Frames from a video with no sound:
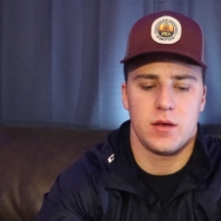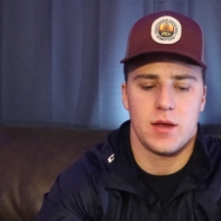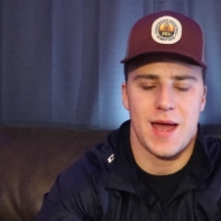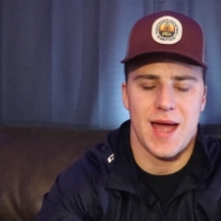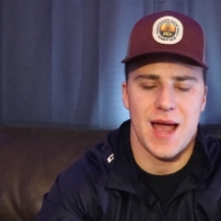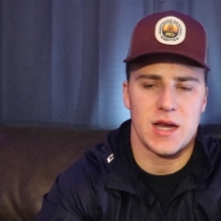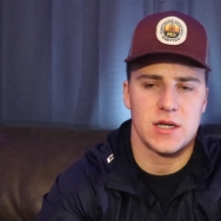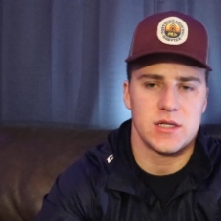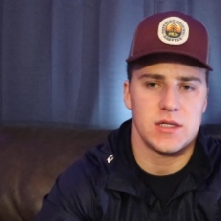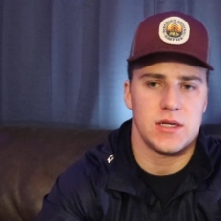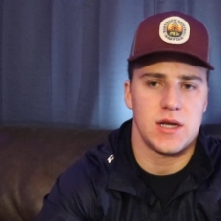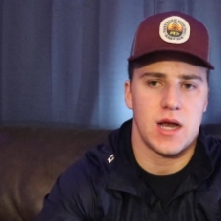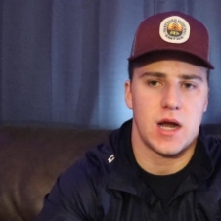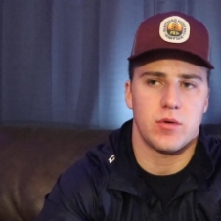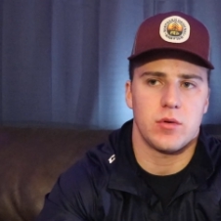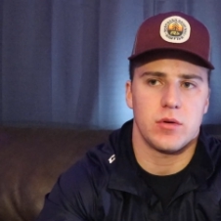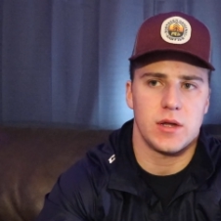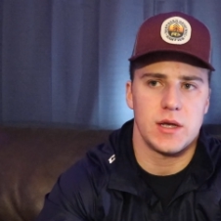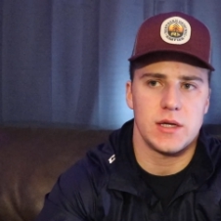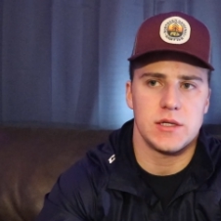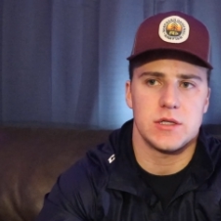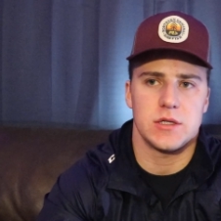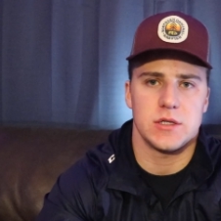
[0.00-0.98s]
Actually, not
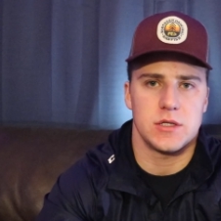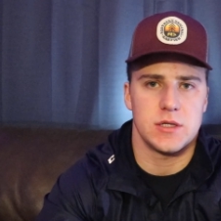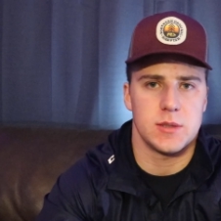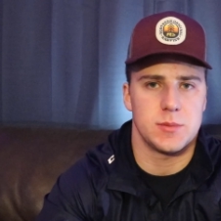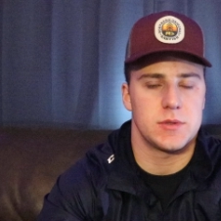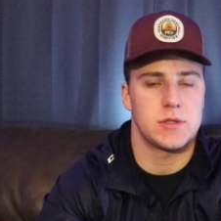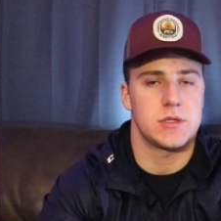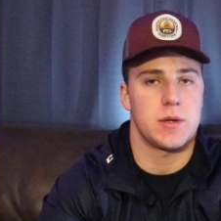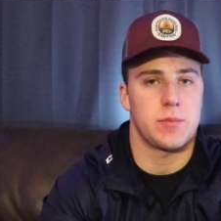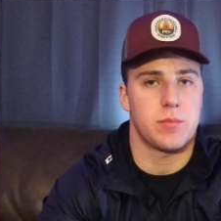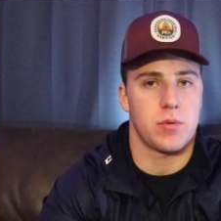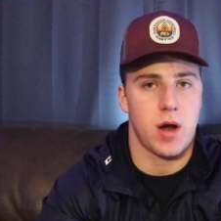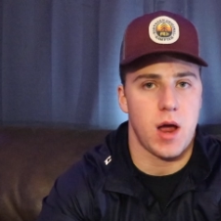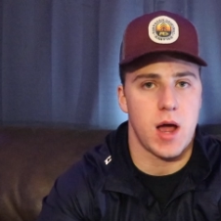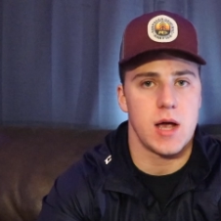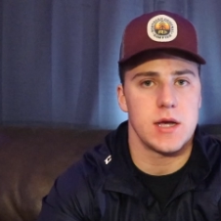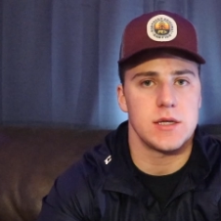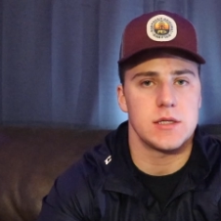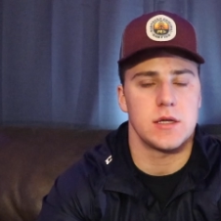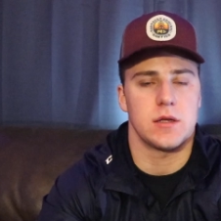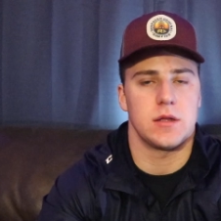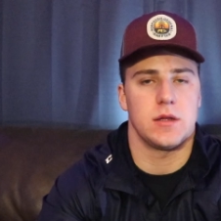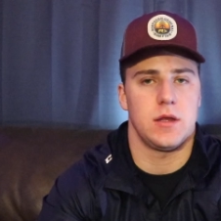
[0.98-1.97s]
relationships,
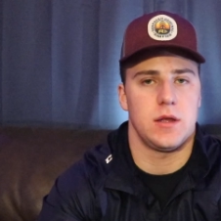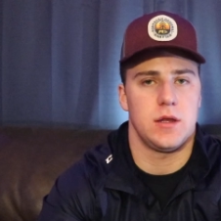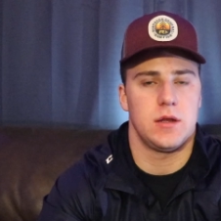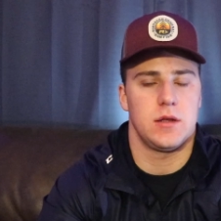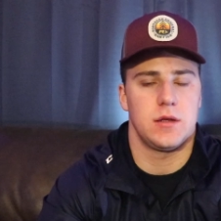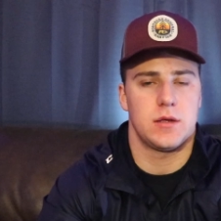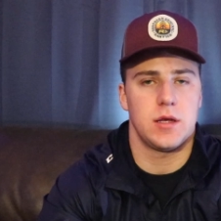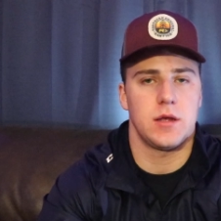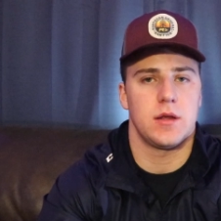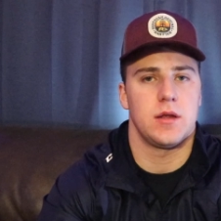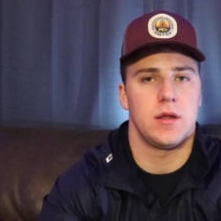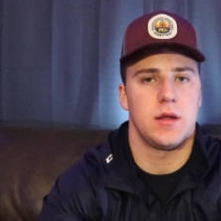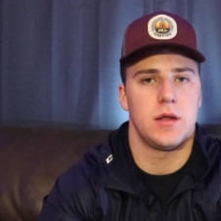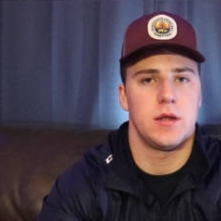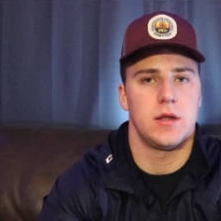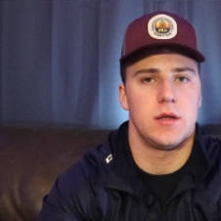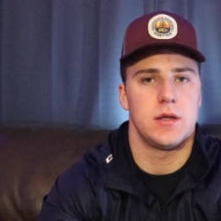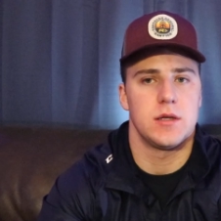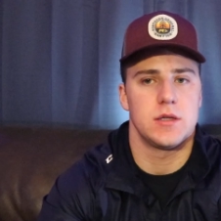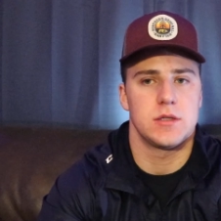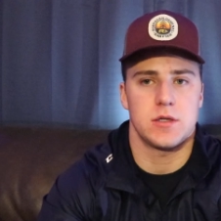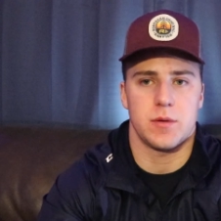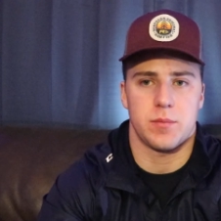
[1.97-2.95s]
surprisingly.
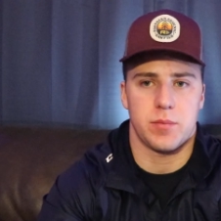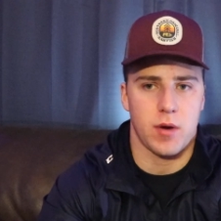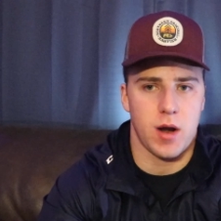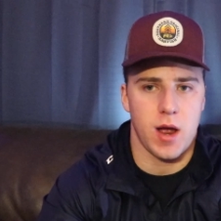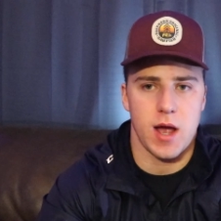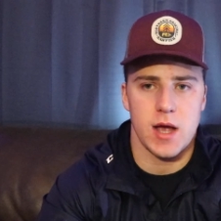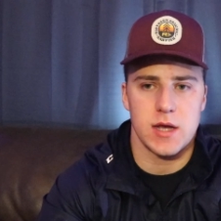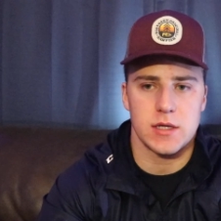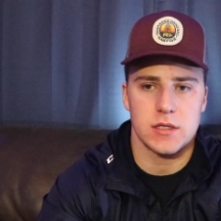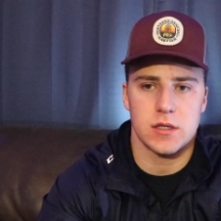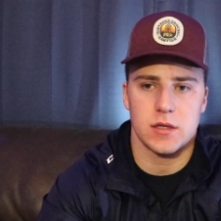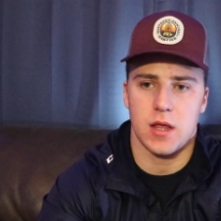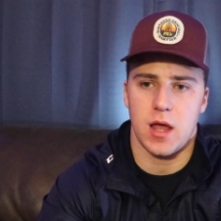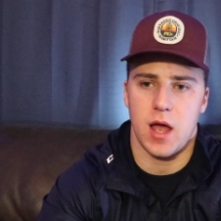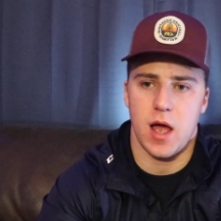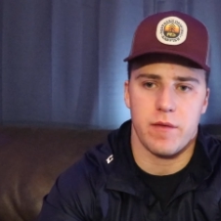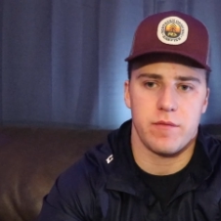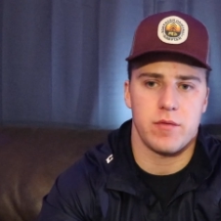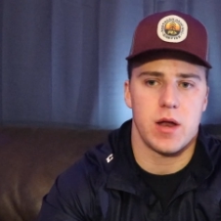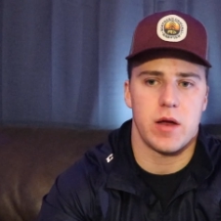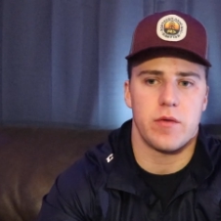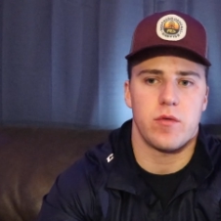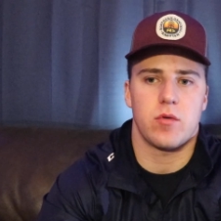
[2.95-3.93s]
Surprisingly,
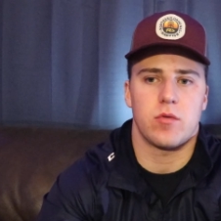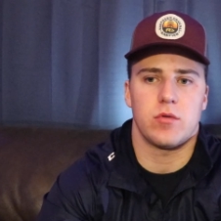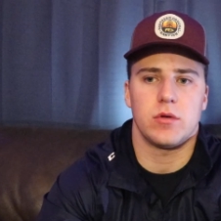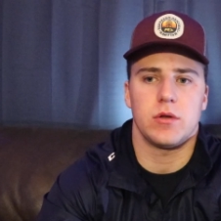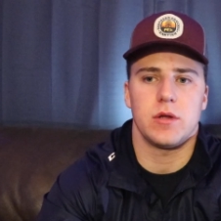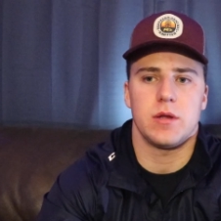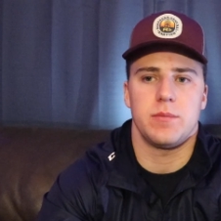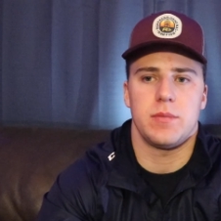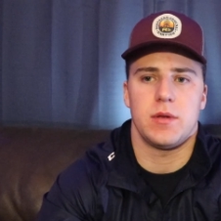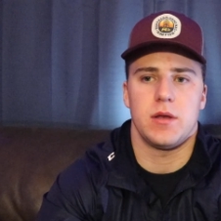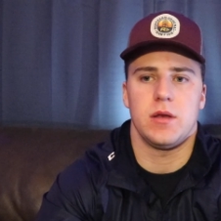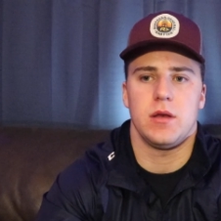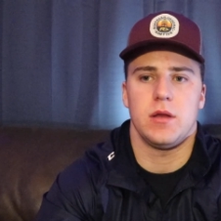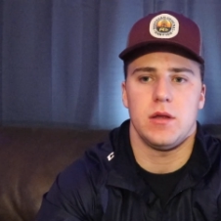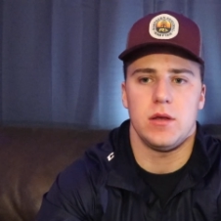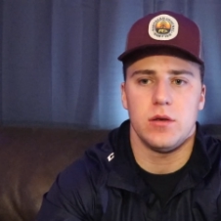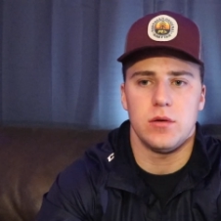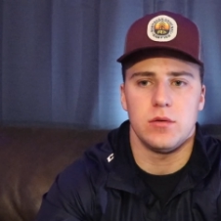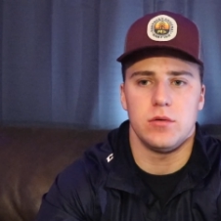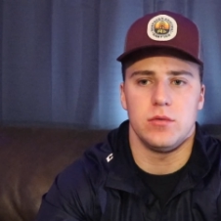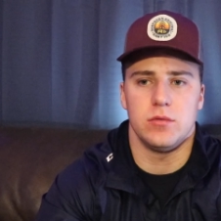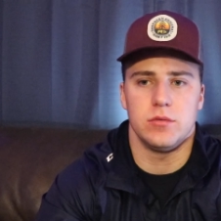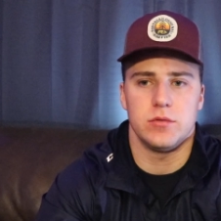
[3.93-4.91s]
I've never really been
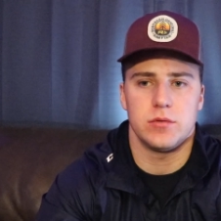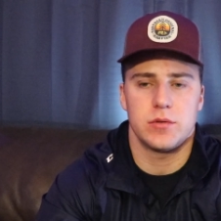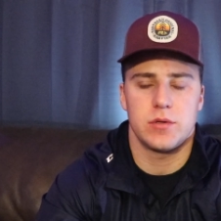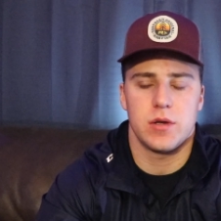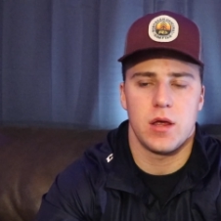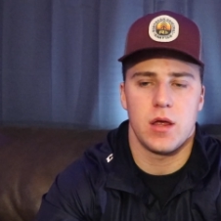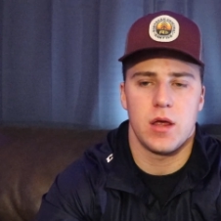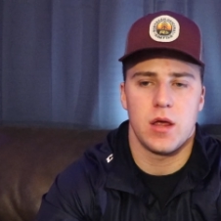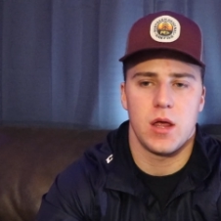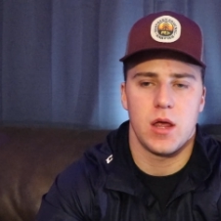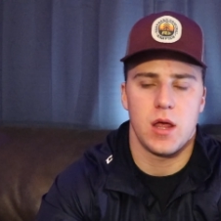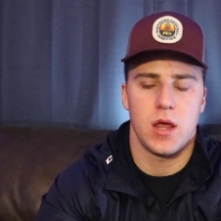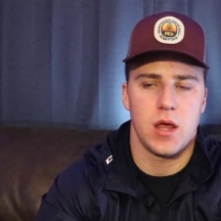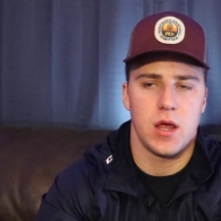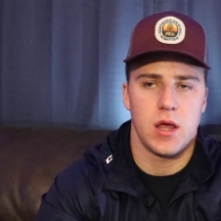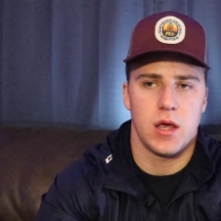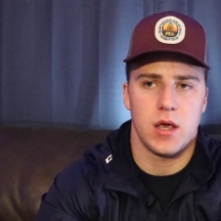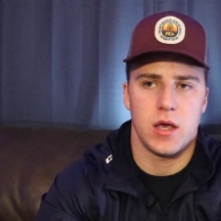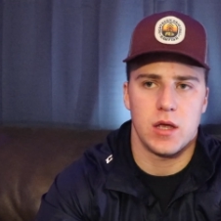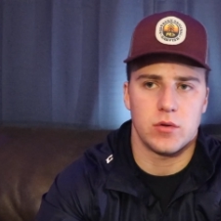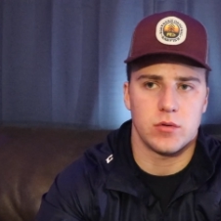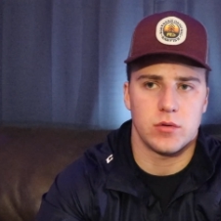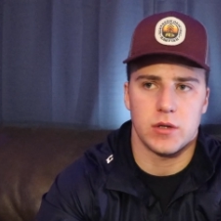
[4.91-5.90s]
used
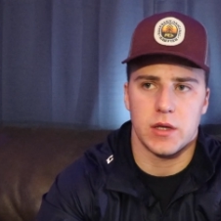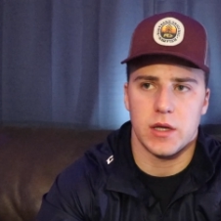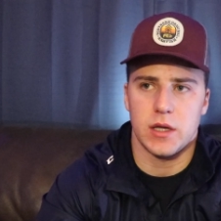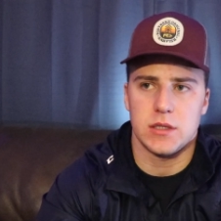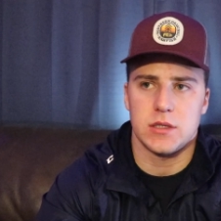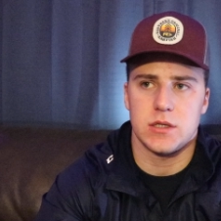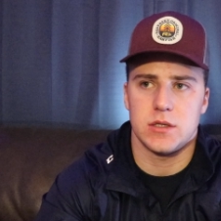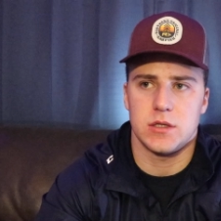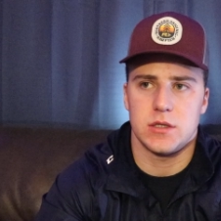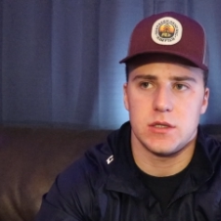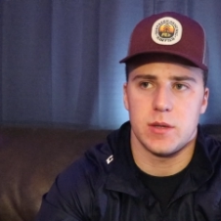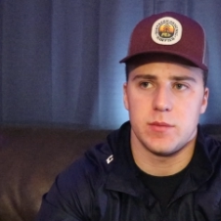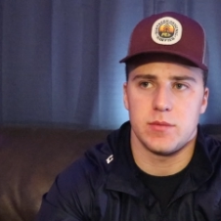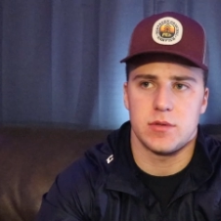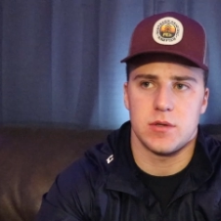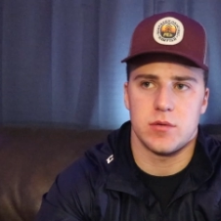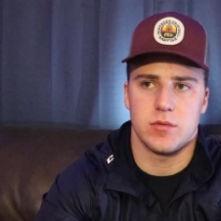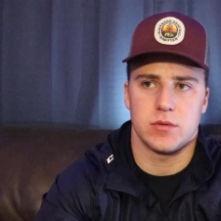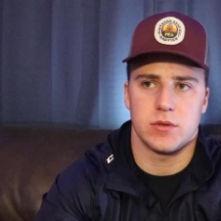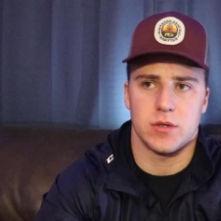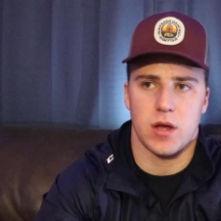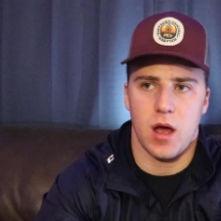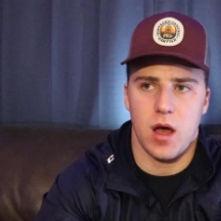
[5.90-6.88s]
in relationships.
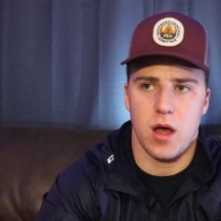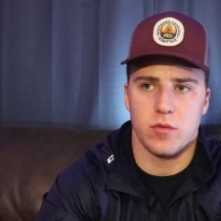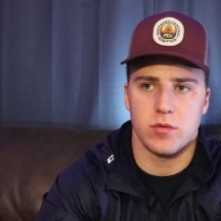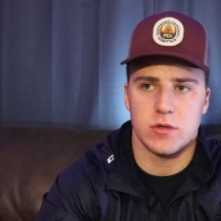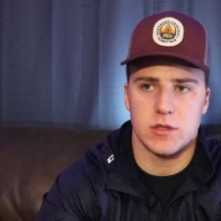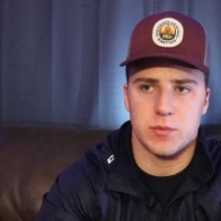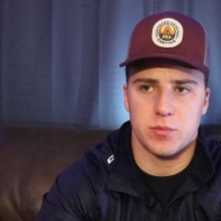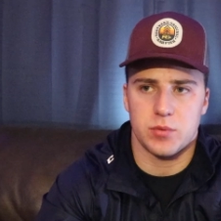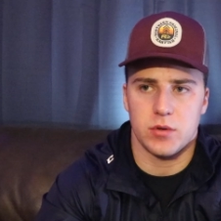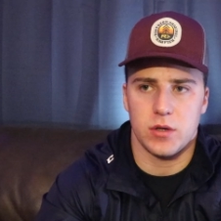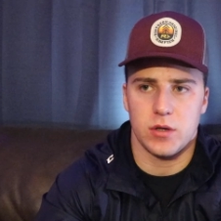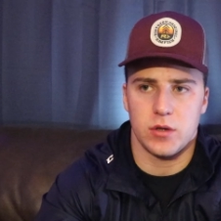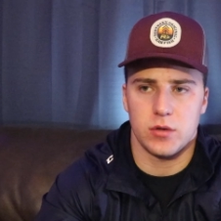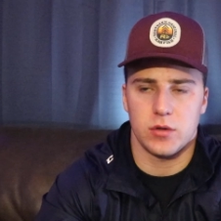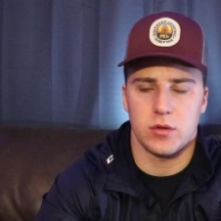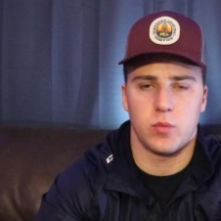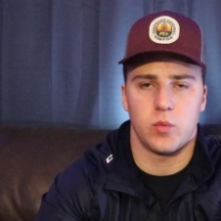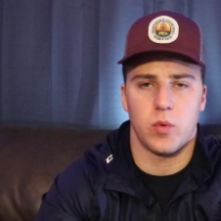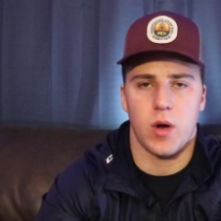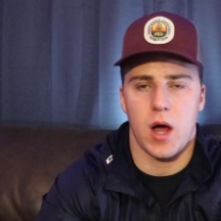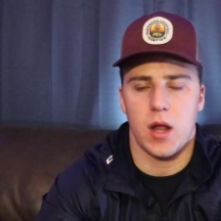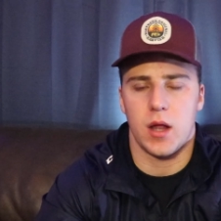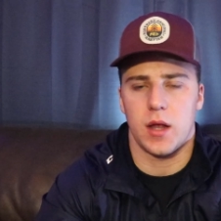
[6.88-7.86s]
It was always pretty
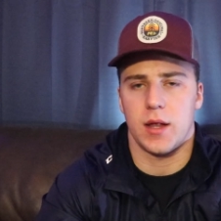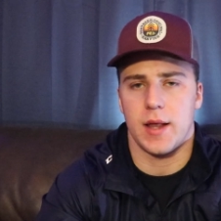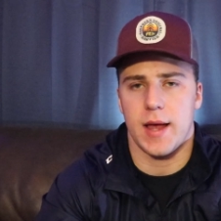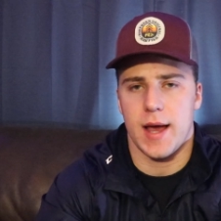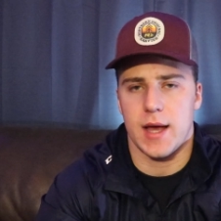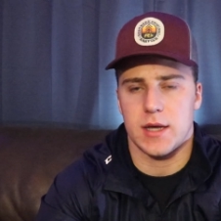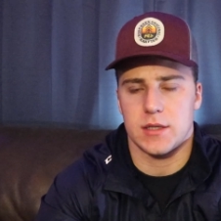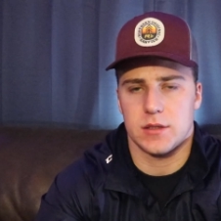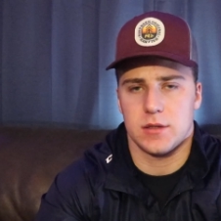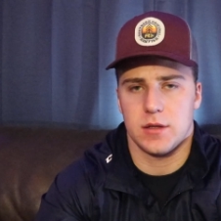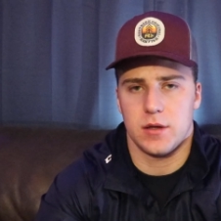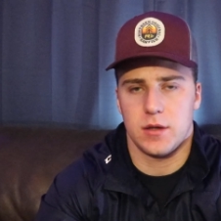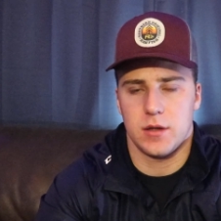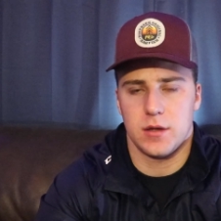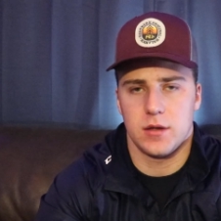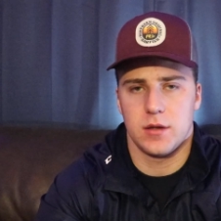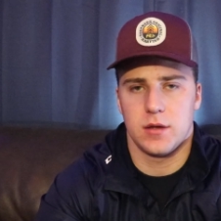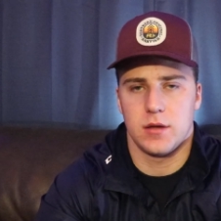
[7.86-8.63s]
good while it lasted.